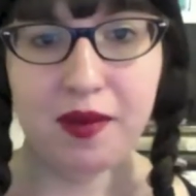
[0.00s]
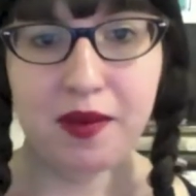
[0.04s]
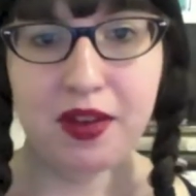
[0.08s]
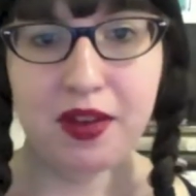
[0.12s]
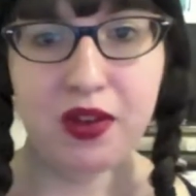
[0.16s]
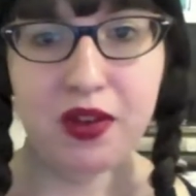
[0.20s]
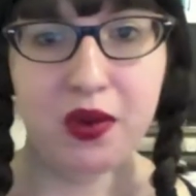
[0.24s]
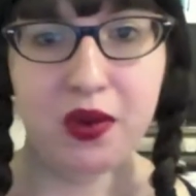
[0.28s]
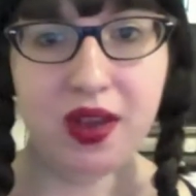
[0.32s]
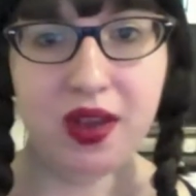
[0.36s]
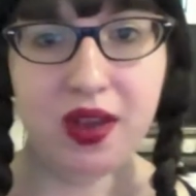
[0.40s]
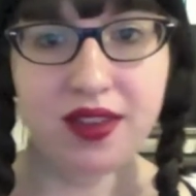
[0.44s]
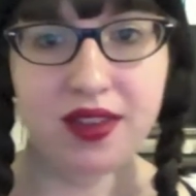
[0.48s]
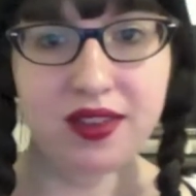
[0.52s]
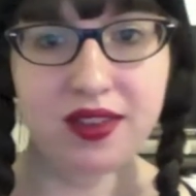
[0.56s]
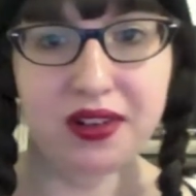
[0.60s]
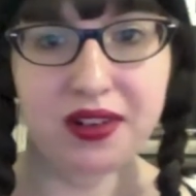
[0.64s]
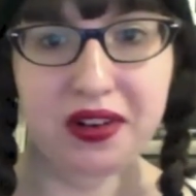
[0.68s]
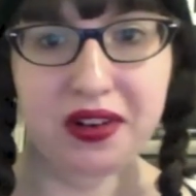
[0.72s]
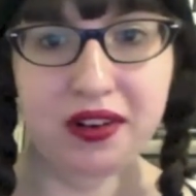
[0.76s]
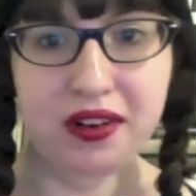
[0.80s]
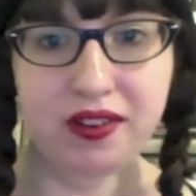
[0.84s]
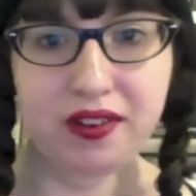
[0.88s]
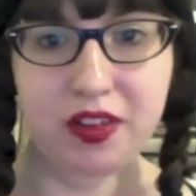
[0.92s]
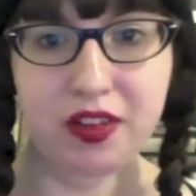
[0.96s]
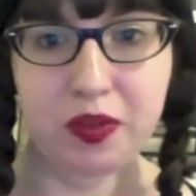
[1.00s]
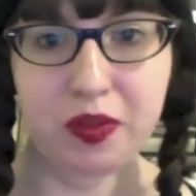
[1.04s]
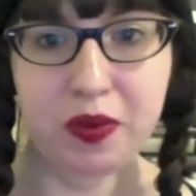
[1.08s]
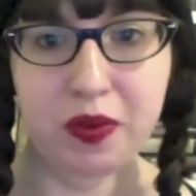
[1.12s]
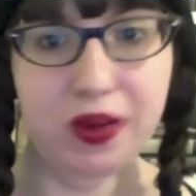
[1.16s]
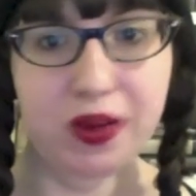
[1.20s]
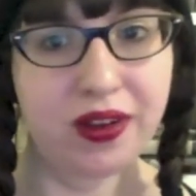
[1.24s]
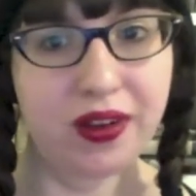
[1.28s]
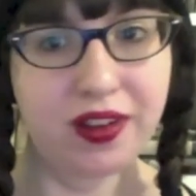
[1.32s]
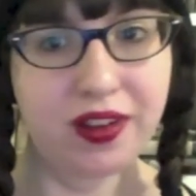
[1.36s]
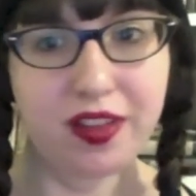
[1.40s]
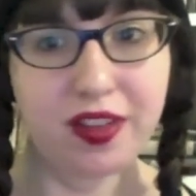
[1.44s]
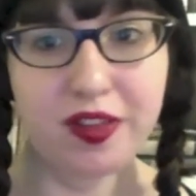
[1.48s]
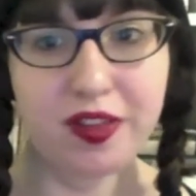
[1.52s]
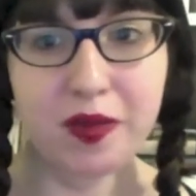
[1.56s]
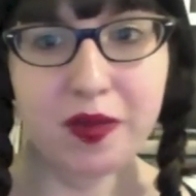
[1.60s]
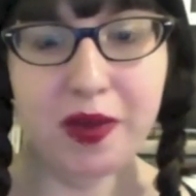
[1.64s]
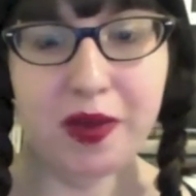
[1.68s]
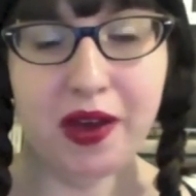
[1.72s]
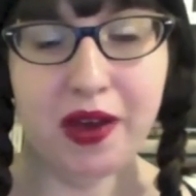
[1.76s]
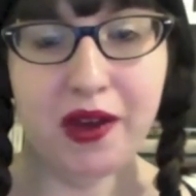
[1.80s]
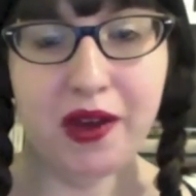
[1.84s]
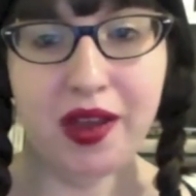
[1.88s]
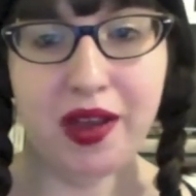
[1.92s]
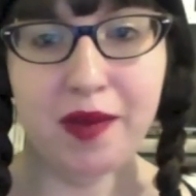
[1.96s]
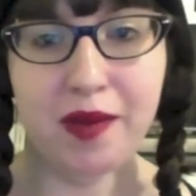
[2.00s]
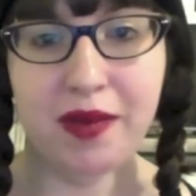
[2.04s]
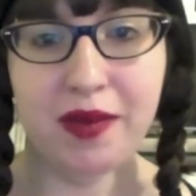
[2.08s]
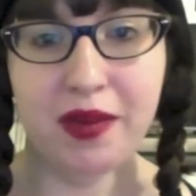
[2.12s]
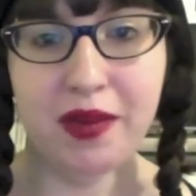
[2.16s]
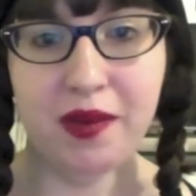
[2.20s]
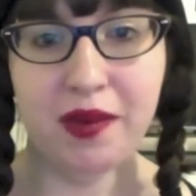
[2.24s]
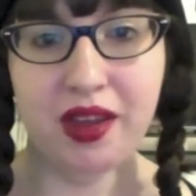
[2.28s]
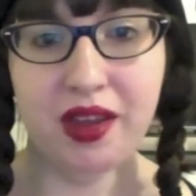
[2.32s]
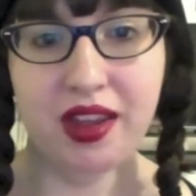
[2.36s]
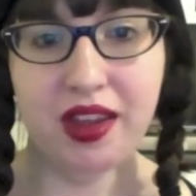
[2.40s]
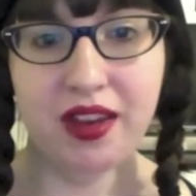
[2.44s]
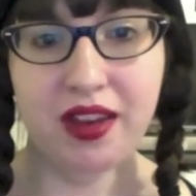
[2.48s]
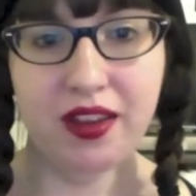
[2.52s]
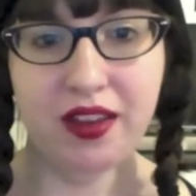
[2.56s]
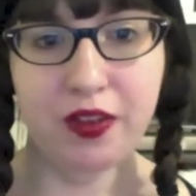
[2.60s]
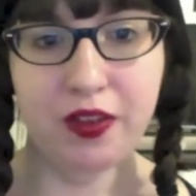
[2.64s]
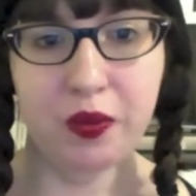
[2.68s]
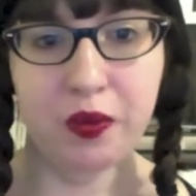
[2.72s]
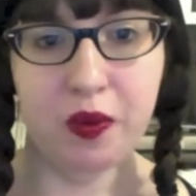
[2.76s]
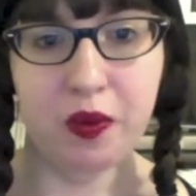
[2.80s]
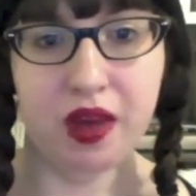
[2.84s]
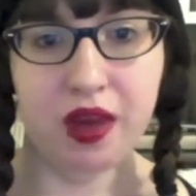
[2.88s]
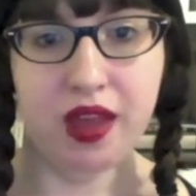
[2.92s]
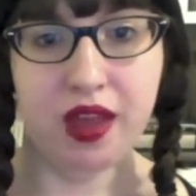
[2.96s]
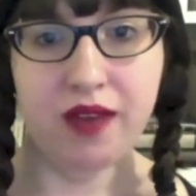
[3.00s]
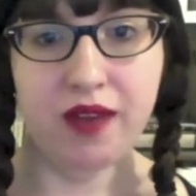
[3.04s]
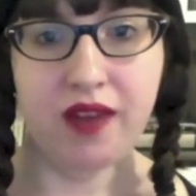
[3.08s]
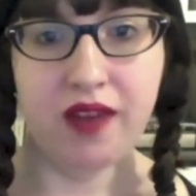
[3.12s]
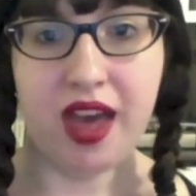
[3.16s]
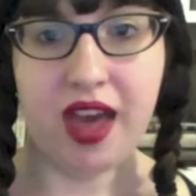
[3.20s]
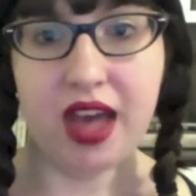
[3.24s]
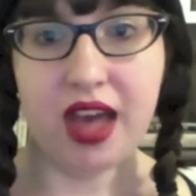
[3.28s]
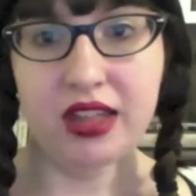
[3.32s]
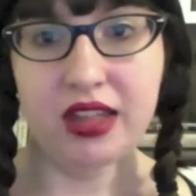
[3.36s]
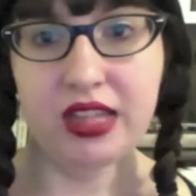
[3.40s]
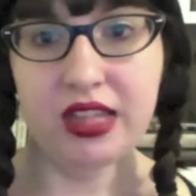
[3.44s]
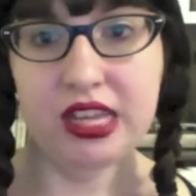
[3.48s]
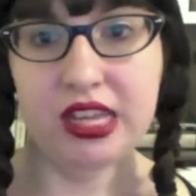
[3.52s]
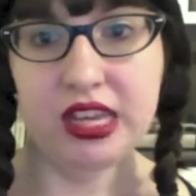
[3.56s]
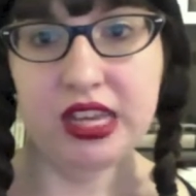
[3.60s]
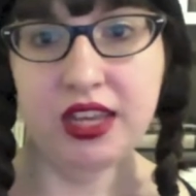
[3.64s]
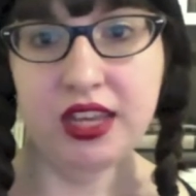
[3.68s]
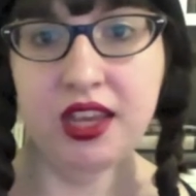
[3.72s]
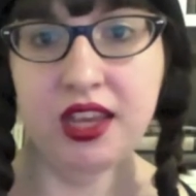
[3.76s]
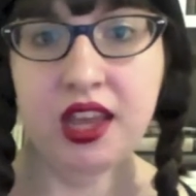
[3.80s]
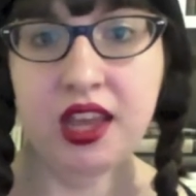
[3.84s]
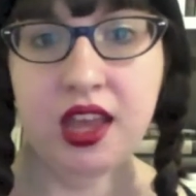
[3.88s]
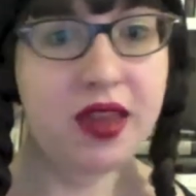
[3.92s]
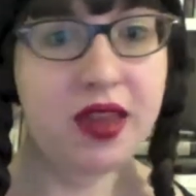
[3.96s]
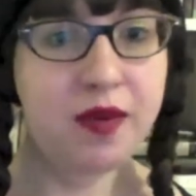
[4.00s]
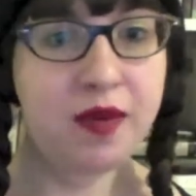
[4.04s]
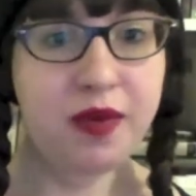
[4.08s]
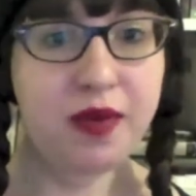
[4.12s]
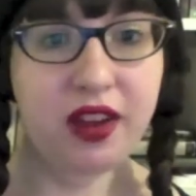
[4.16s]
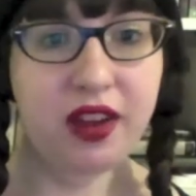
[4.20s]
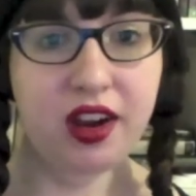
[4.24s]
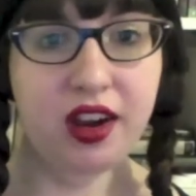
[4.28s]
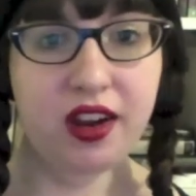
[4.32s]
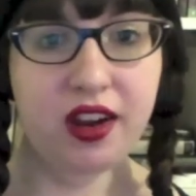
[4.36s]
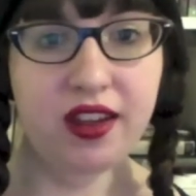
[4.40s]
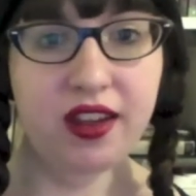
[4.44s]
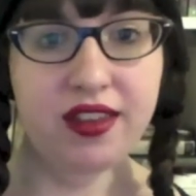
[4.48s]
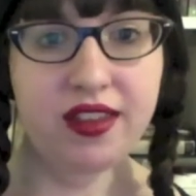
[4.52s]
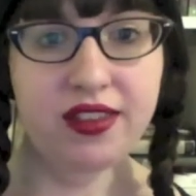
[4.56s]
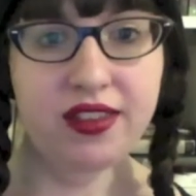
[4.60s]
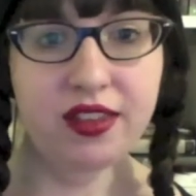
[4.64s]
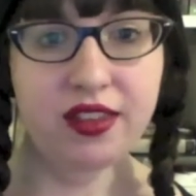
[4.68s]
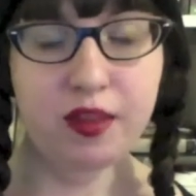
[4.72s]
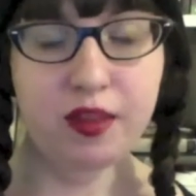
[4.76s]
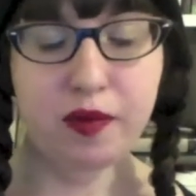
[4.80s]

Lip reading: I mean, who hasn't heard of this book? It's about Hemingway and his wife Hadley in Paris,